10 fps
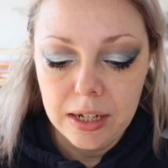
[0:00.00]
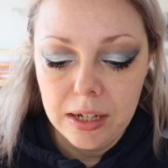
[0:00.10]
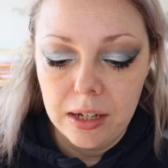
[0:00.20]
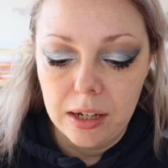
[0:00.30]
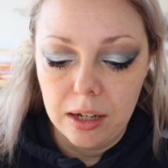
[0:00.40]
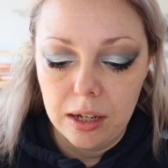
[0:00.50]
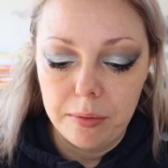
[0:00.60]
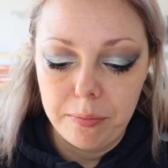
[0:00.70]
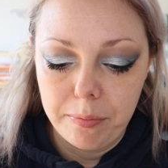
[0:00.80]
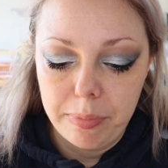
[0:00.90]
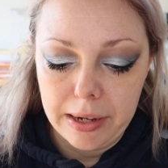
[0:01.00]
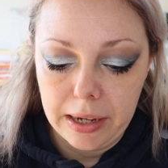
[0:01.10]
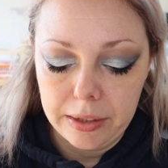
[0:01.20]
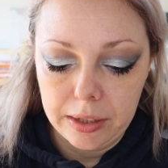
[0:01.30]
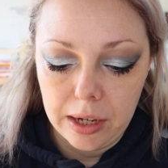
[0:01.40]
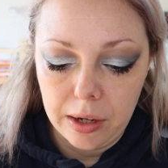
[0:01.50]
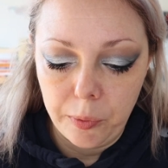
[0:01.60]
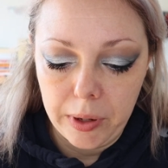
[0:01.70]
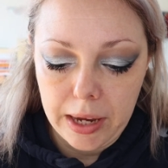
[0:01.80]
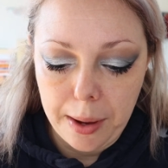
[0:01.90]
but
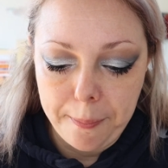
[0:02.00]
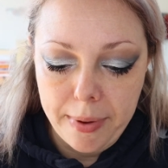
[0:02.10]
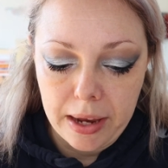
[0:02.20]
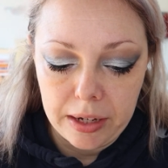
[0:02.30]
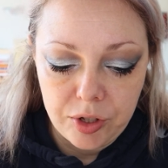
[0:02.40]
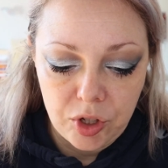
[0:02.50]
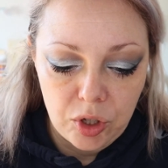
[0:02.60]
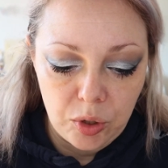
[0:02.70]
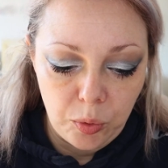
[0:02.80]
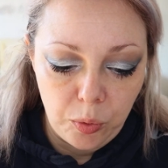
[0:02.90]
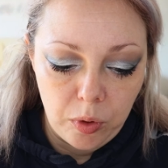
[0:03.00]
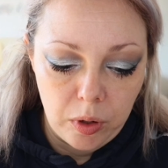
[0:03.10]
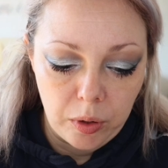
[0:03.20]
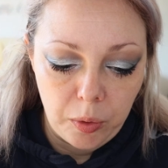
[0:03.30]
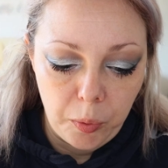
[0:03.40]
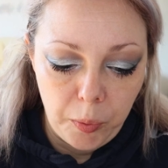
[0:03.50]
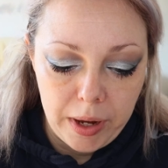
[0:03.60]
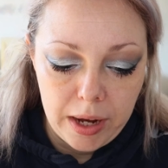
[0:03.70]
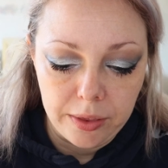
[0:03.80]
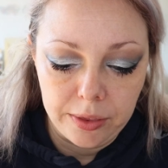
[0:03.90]
we can manage to work
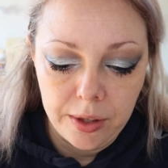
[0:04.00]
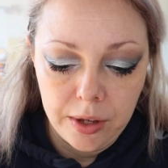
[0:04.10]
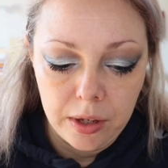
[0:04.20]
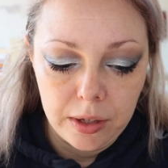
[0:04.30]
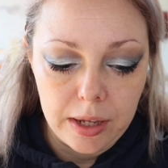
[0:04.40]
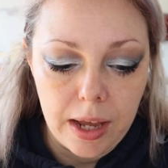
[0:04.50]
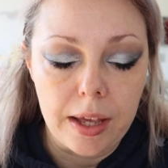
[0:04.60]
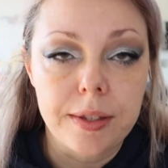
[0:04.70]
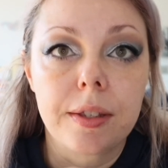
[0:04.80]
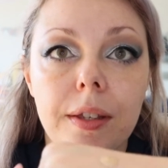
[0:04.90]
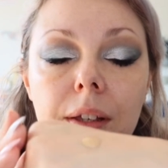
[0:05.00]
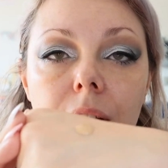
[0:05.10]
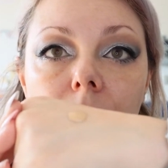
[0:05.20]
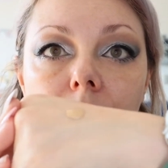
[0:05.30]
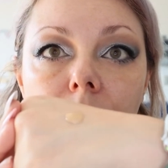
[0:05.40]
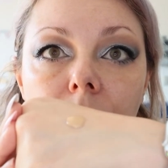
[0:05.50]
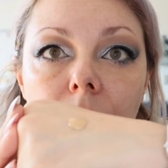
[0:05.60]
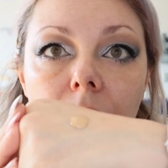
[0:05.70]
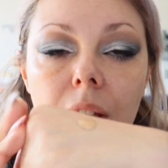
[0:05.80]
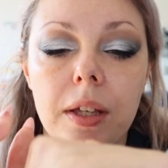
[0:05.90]
with. Yes, you
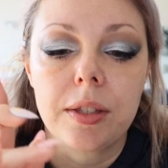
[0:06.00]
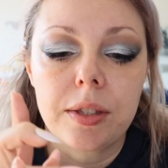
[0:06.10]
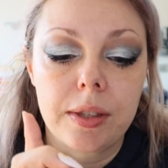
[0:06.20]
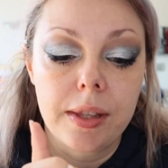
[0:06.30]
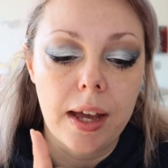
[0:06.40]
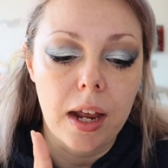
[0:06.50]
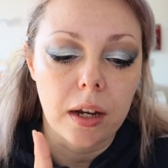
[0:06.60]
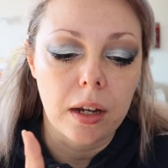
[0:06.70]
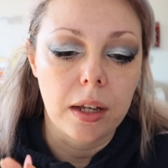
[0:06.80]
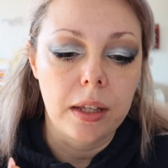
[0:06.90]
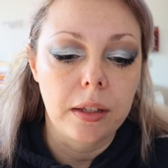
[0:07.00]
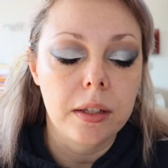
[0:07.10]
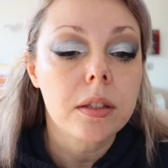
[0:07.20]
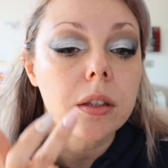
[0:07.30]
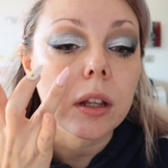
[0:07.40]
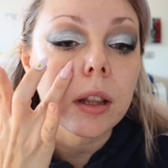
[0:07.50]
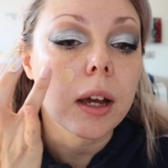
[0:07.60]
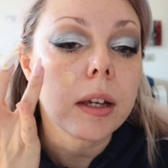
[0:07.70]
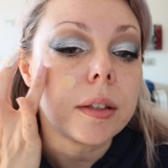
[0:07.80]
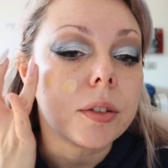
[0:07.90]
see, it's dark and it's the
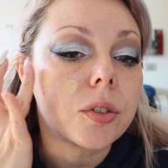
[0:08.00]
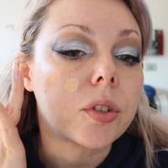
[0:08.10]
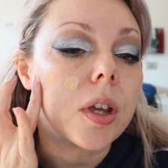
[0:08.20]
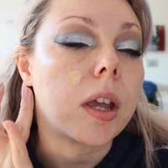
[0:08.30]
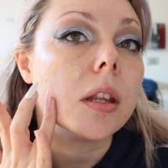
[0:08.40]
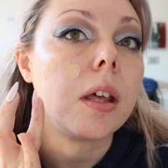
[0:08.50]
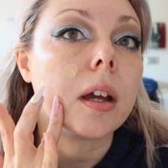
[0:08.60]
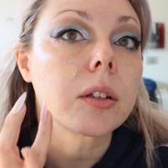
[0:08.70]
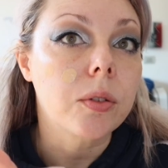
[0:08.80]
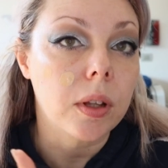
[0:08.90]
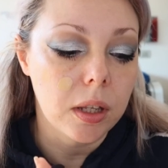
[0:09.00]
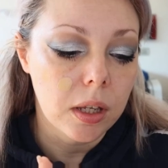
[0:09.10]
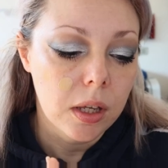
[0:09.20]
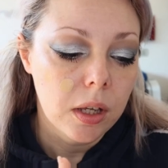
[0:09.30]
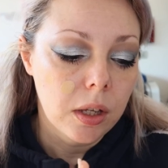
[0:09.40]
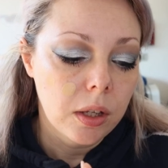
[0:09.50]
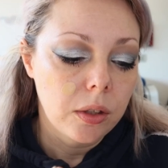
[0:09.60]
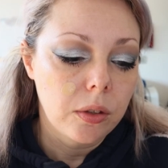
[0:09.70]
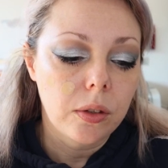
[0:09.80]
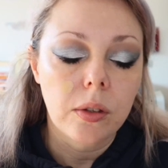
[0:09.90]
lightest shade actually.
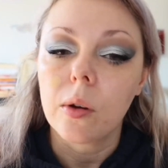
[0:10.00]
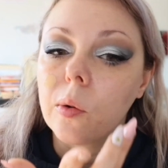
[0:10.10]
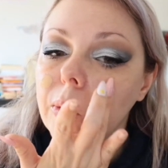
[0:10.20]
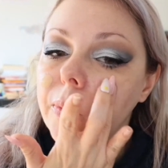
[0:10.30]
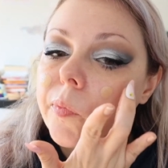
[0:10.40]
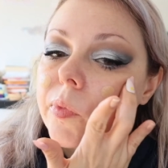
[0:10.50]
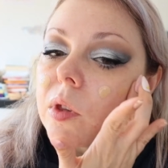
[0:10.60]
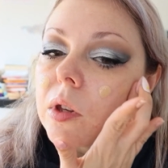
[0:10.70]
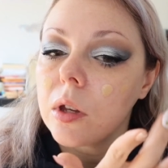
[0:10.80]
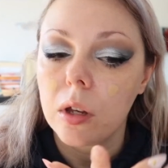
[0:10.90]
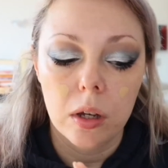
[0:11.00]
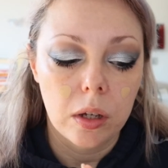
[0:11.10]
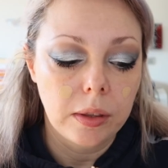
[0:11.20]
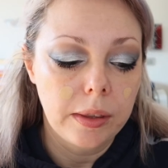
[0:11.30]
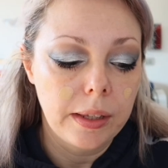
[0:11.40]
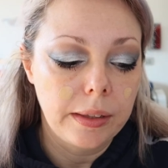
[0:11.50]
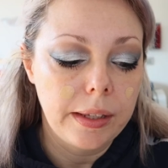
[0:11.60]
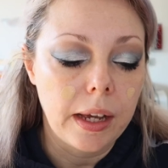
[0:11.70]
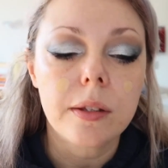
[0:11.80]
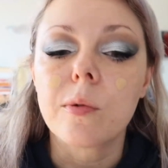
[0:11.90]
So
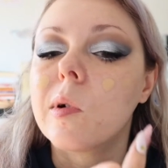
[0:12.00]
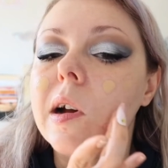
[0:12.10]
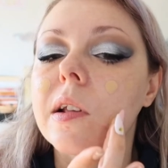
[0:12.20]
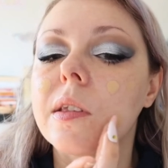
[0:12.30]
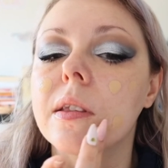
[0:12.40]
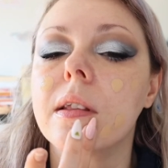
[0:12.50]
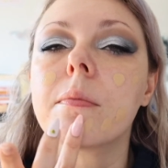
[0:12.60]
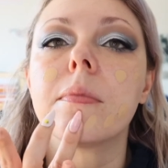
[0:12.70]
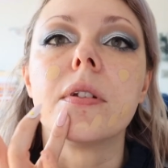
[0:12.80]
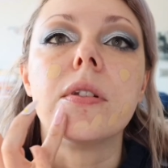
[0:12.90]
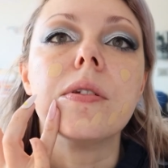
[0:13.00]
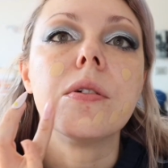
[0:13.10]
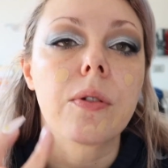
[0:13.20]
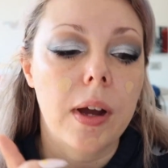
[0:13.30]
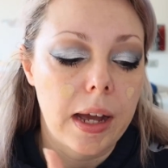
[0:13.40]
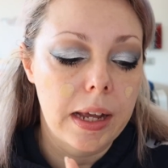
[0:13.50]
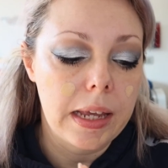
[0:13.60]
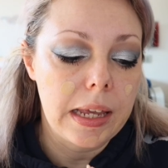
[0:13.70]
the other one is number 2. I